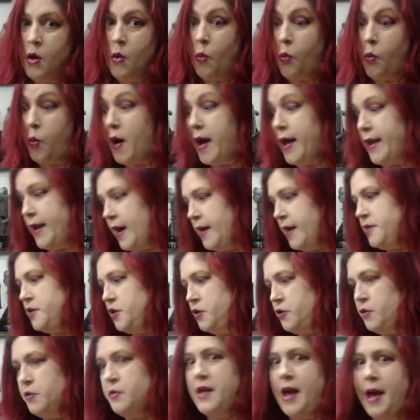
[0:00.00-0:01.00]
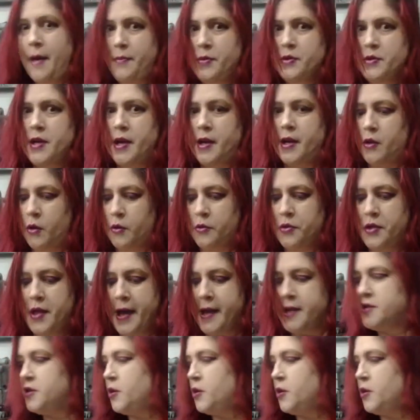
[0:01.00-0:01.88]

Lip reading: when I do that particular thing.